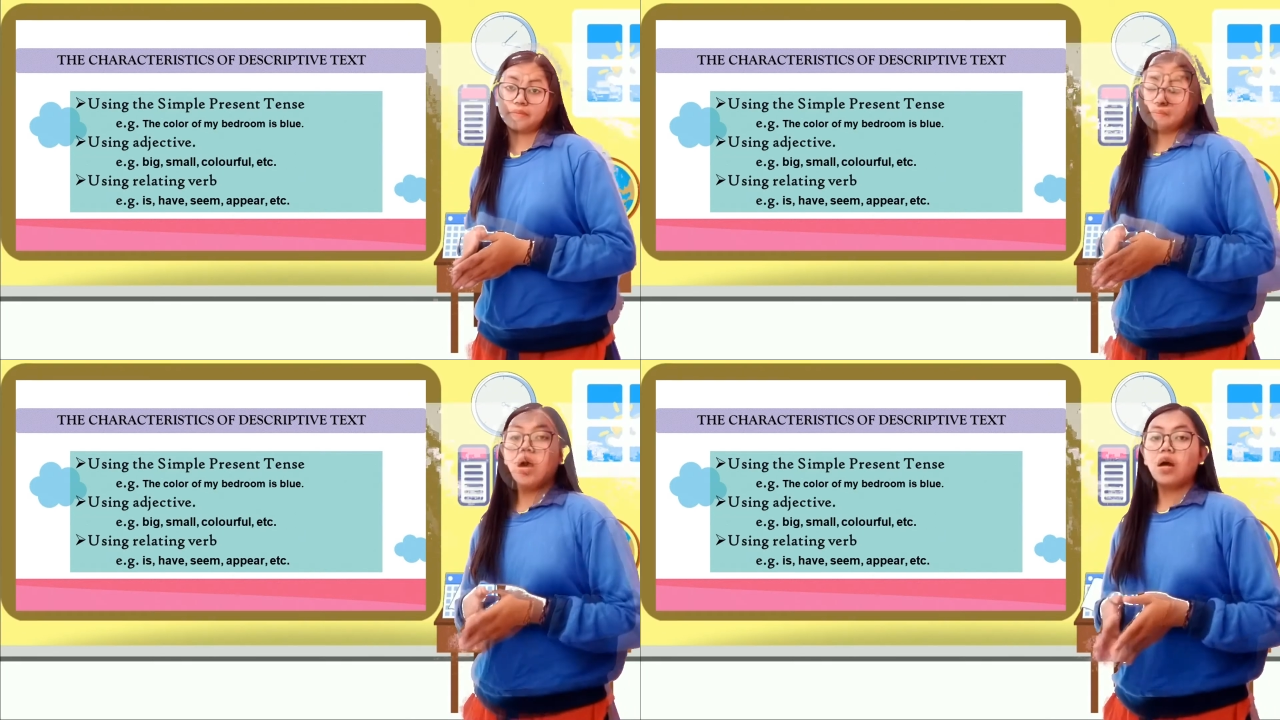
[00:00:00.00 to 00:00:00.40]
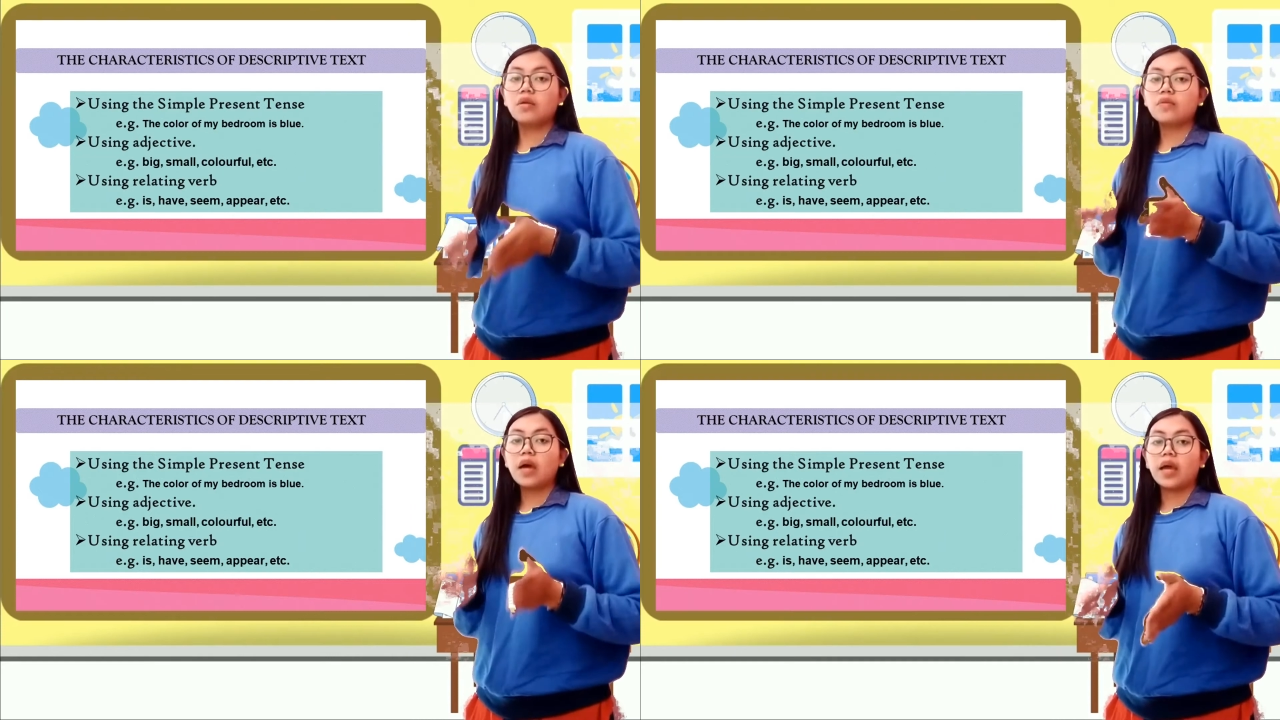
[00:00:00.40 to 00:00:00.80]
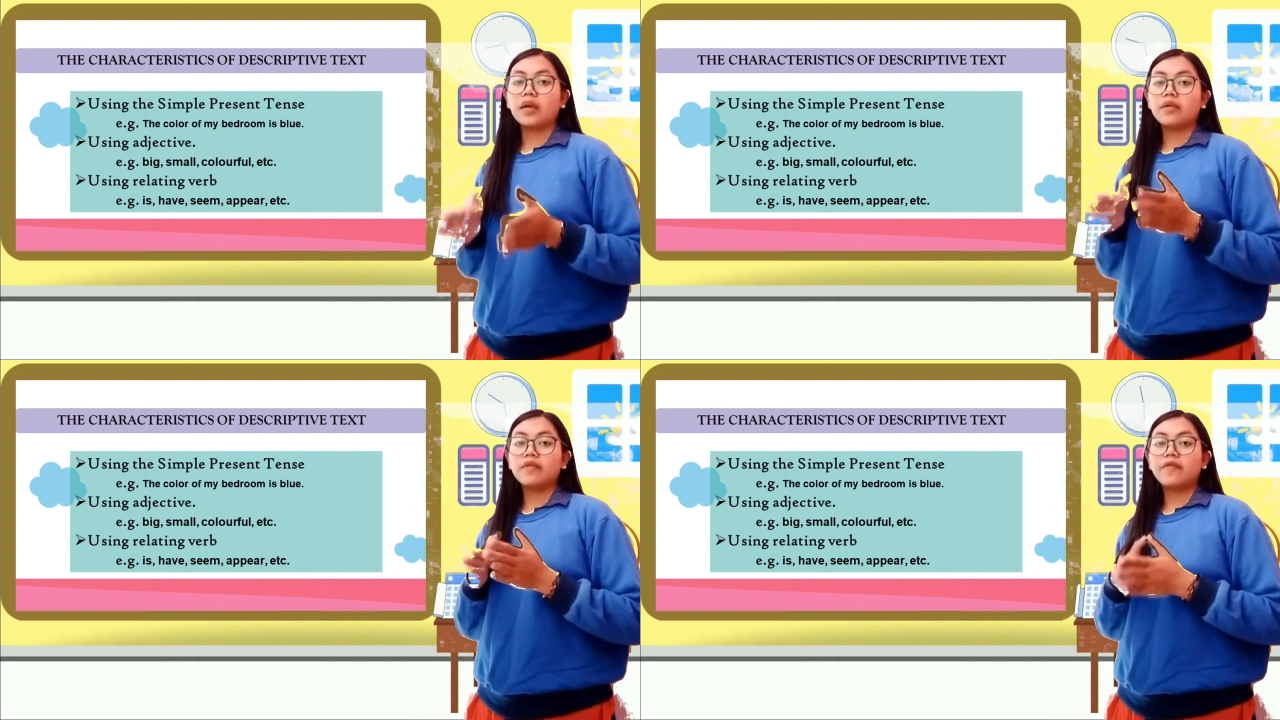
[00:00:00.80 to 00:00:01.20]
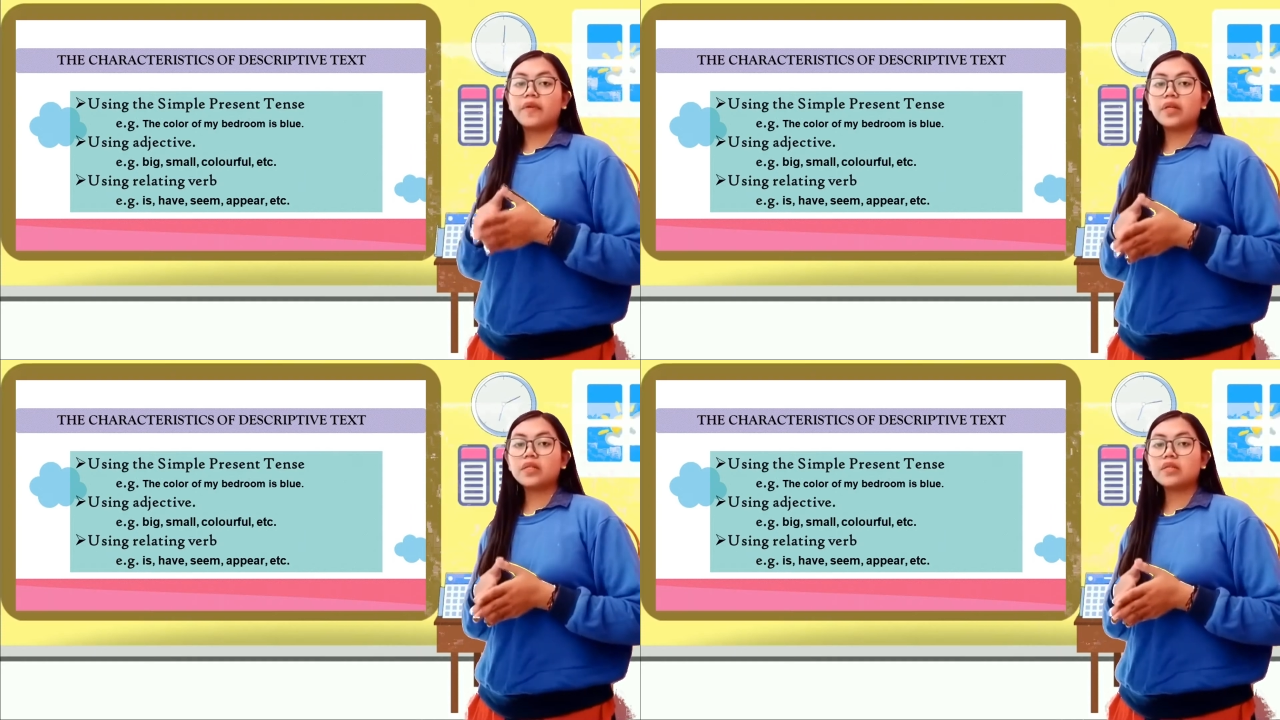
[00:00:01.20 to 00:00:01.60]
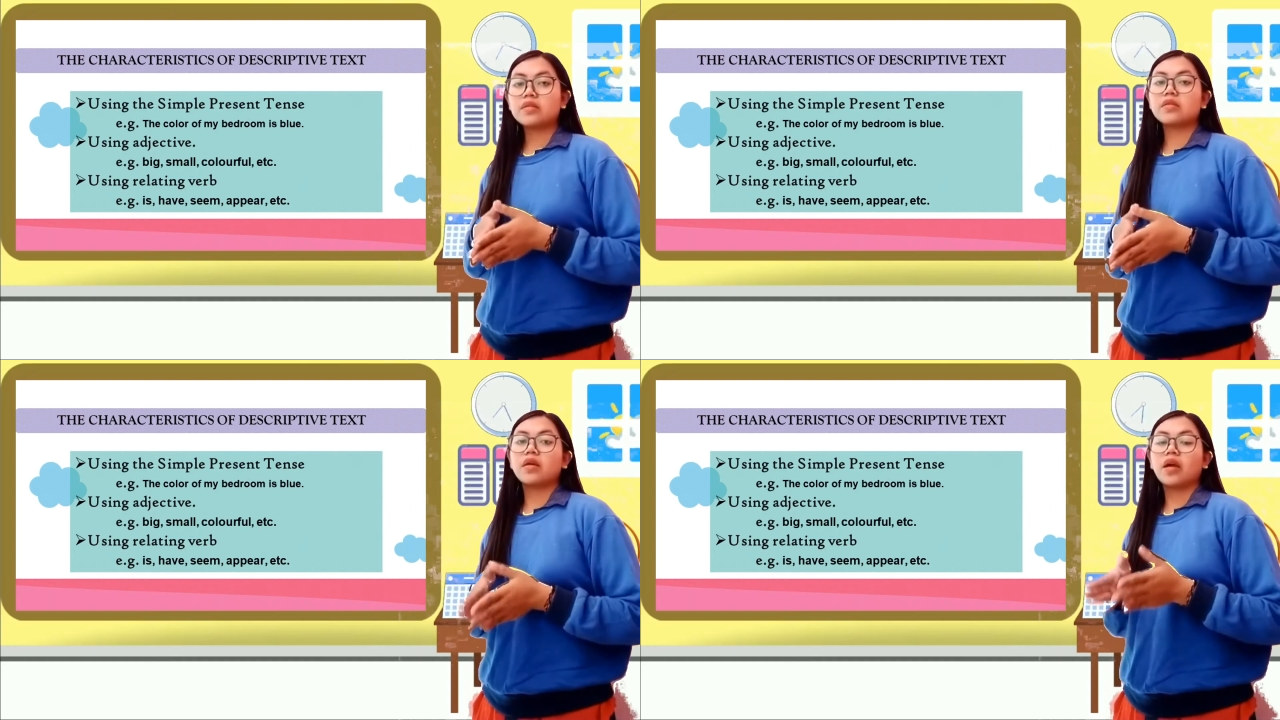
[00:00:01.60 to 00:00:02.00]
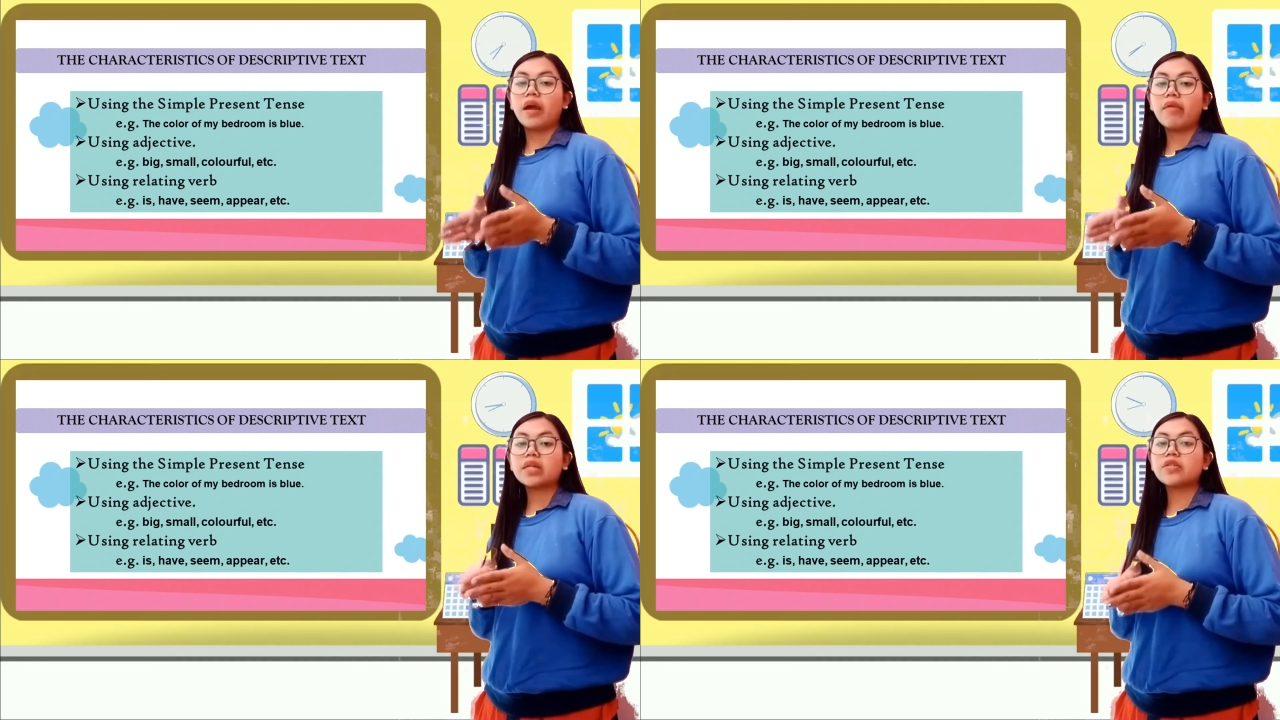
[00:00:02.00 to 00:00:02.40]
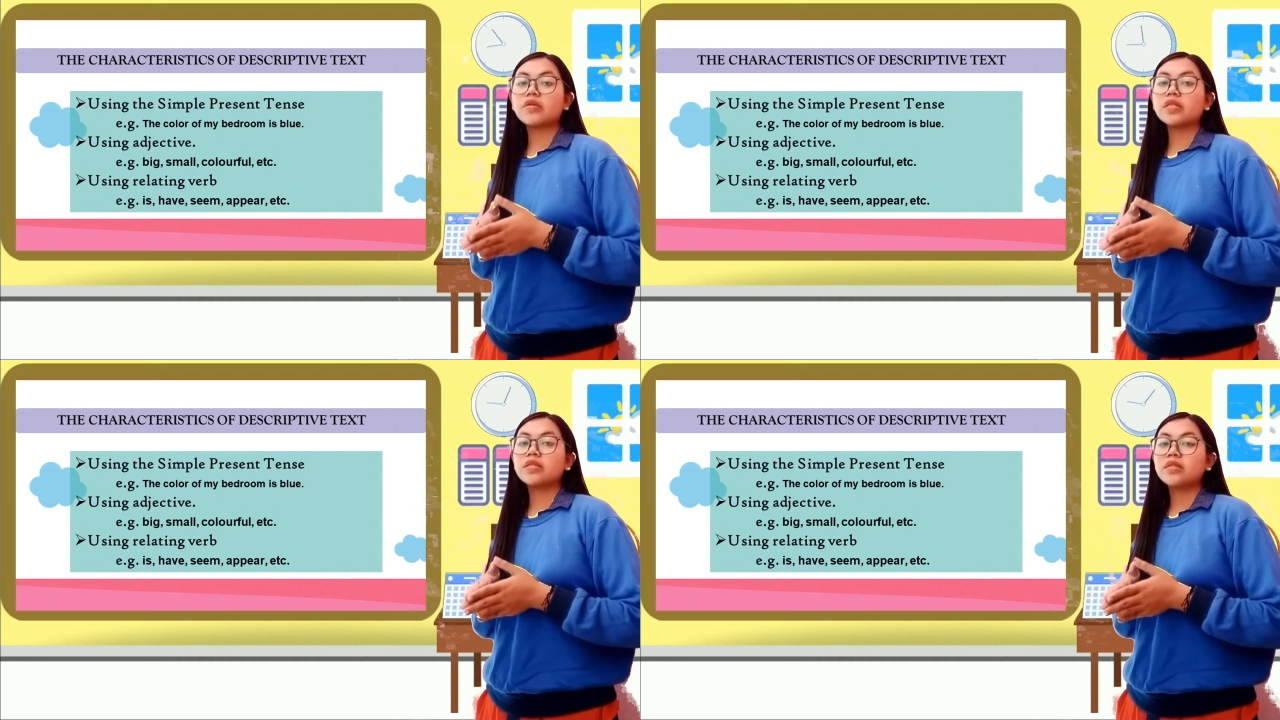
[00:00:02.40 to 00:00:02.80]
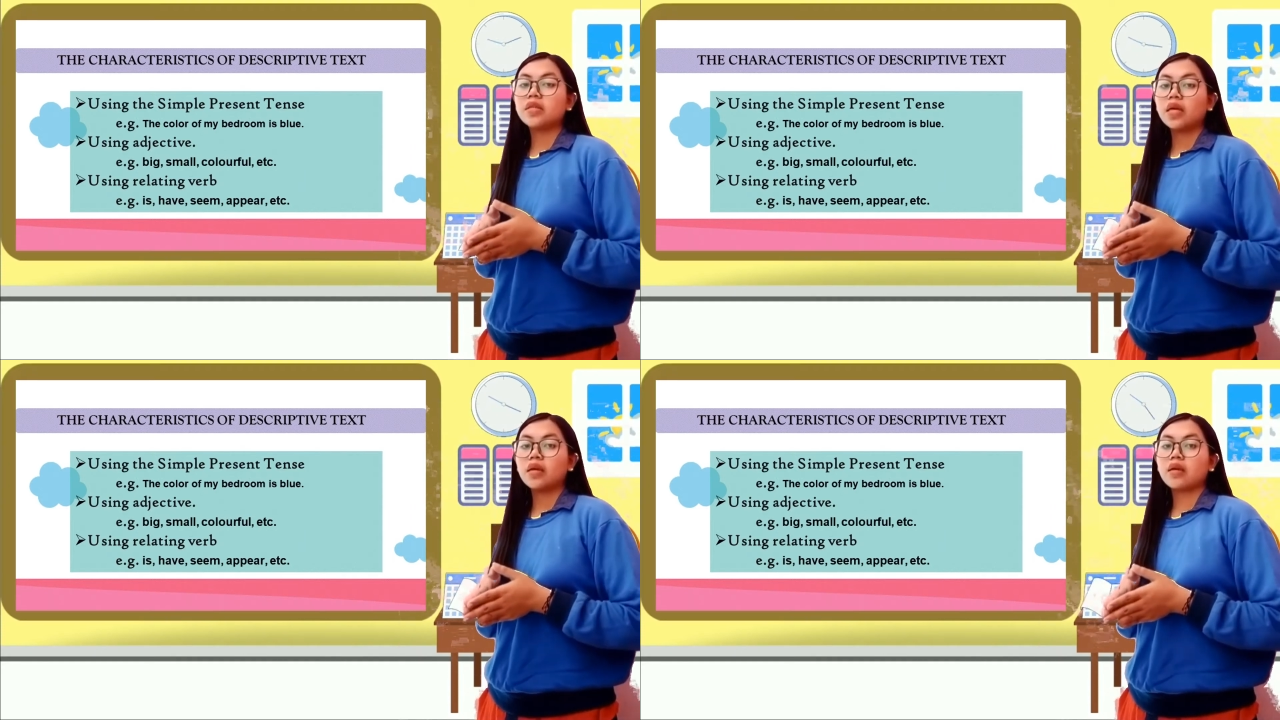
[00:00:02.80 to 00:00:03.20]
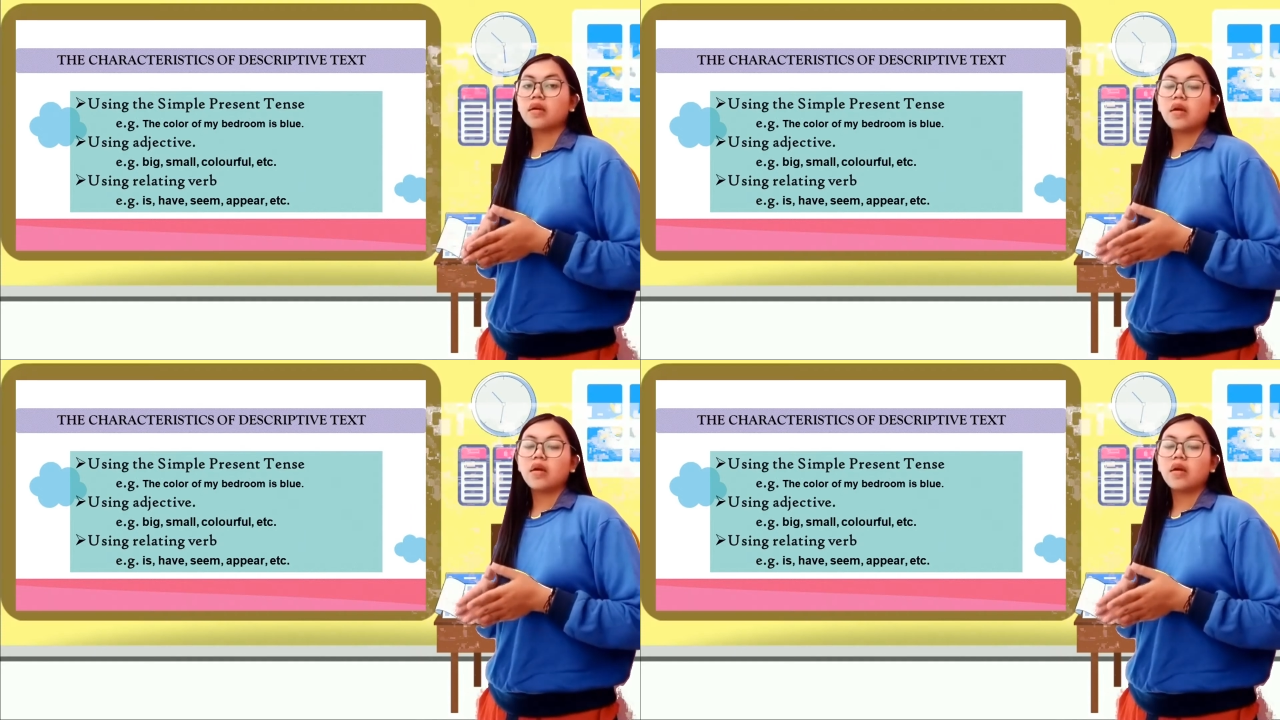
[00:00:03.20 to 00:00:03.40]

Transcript: Alright, first characteristic